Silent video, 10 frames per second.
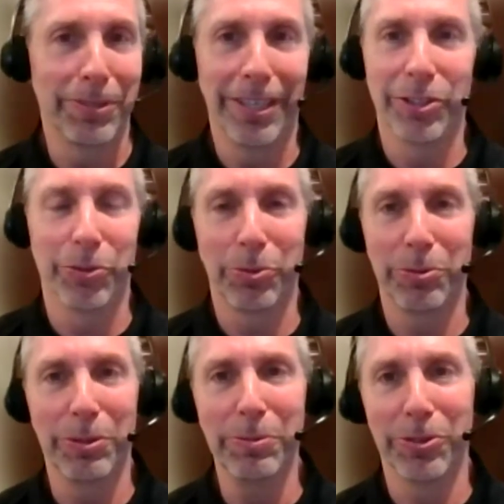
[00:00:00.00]
I'll be honest with
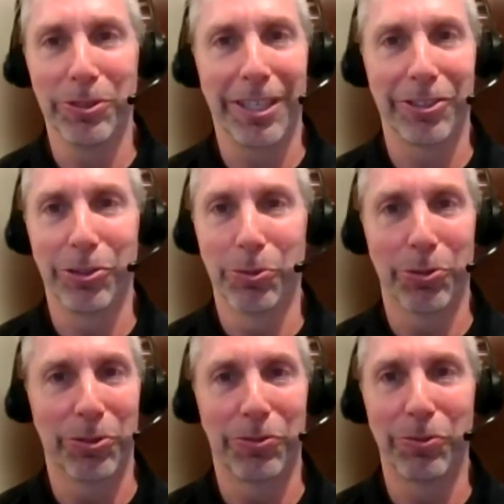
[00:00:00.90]
you, we've been doing a lot of good
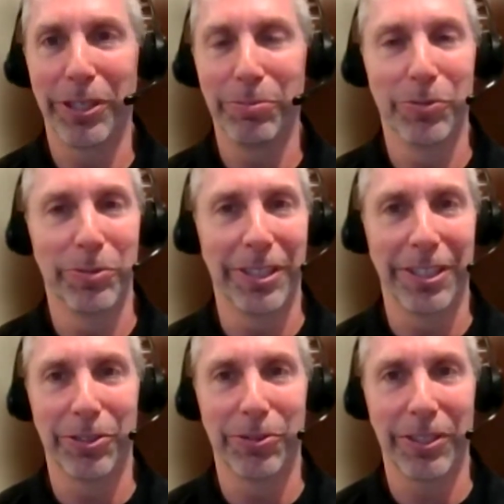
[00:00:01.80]
work with freight movement
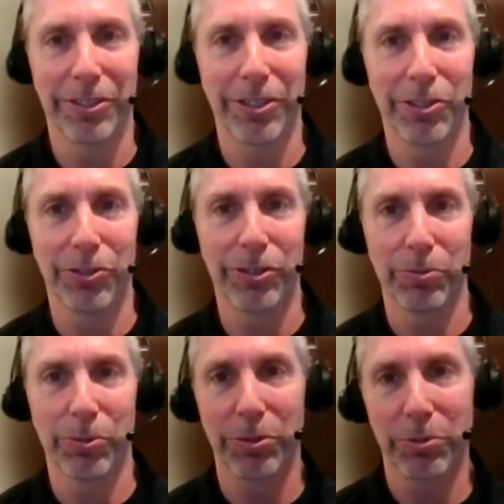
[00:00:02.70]
throughout the country
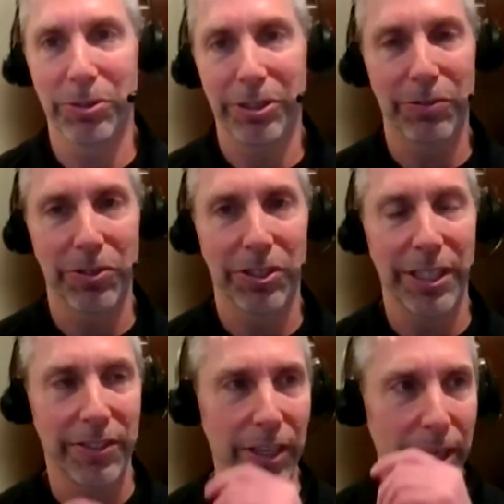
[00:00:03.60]
and working with the different
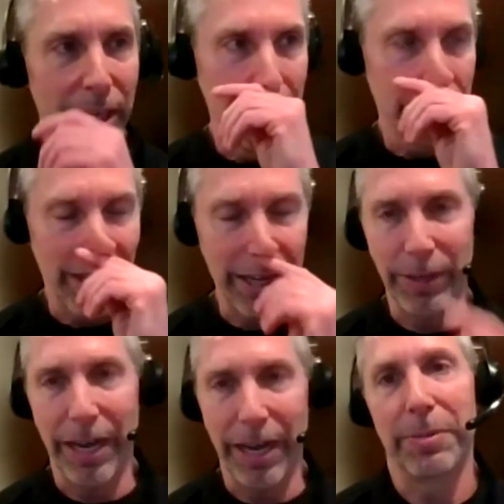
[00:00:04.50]
states. So how do
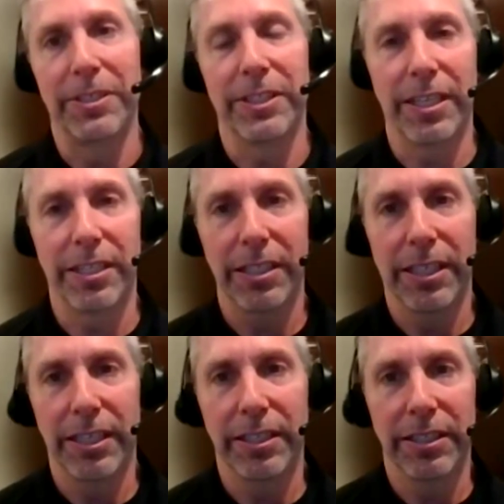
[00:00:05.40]
we optimize that?
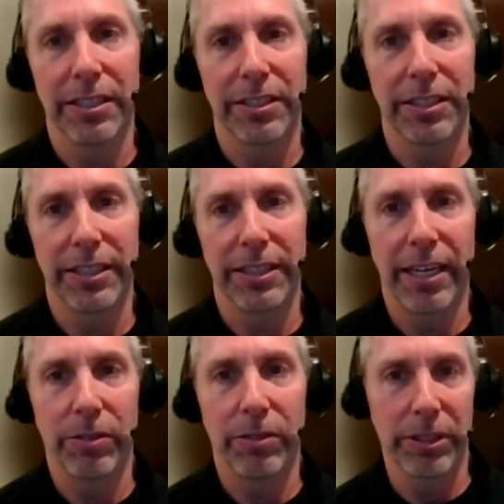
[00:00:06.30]
And I think sitting
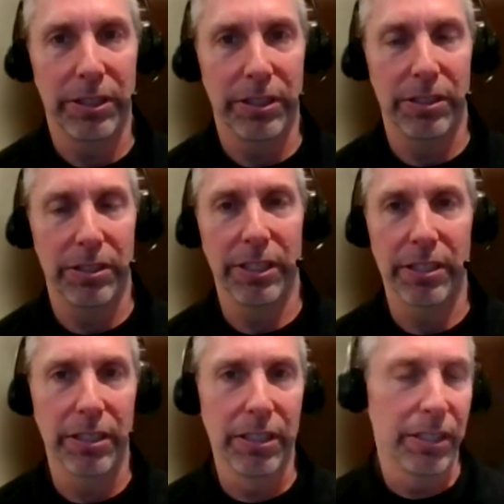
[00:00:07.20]
down with
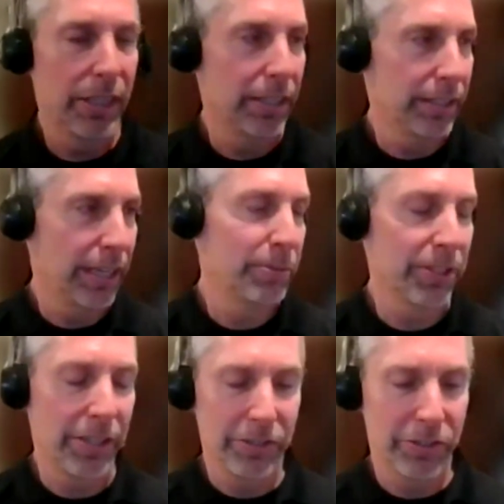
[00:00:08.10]
the
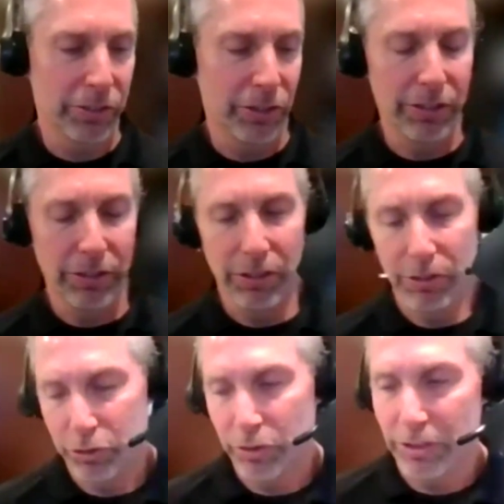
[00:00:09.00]
Amazons, long
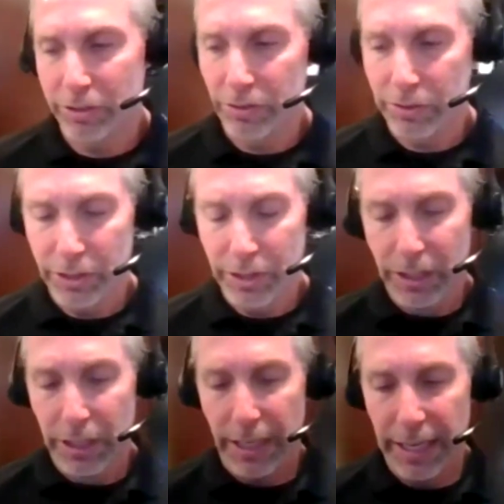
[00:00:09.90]
haul truckers,
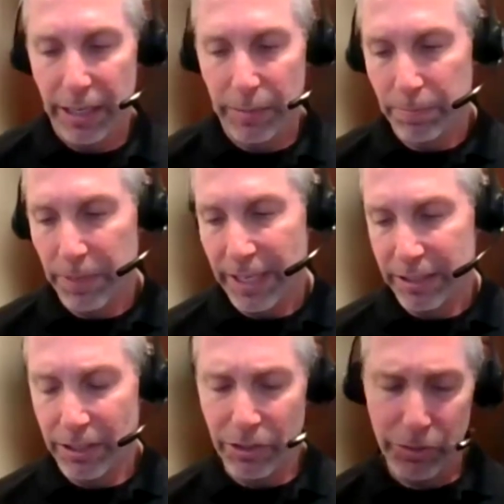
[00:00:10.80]

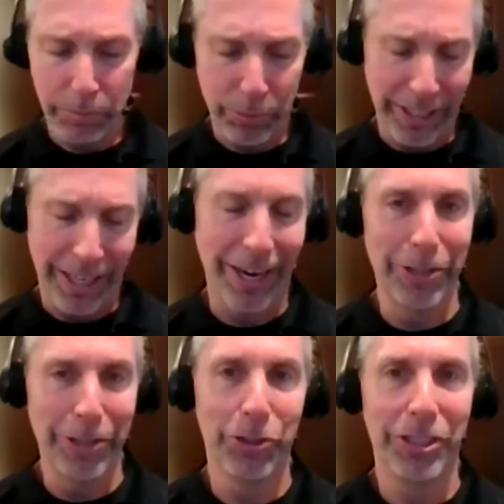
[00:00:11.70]
and also bringing
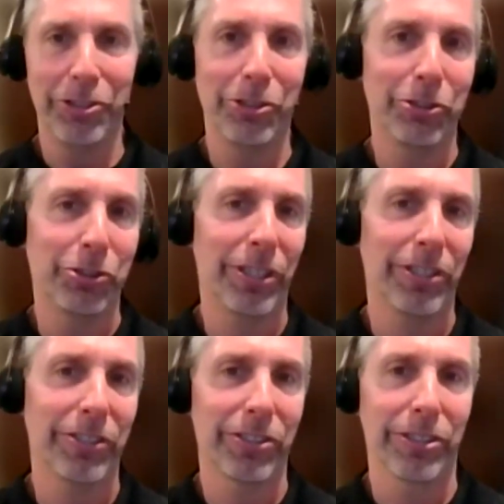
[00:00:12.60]
hydrogen into the
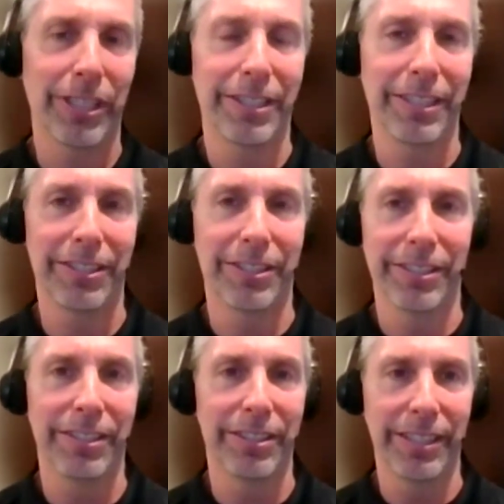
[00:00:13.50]
trucks, I think is
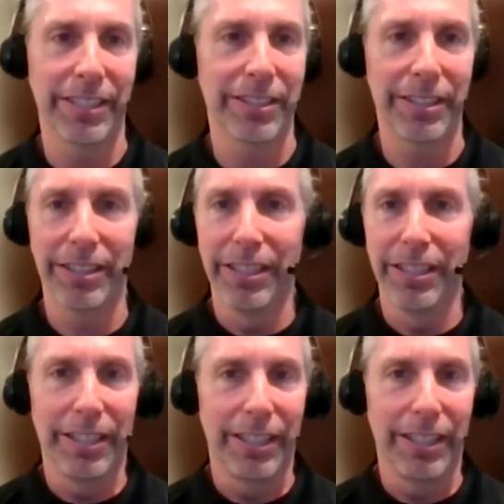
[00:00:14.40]
the next thing.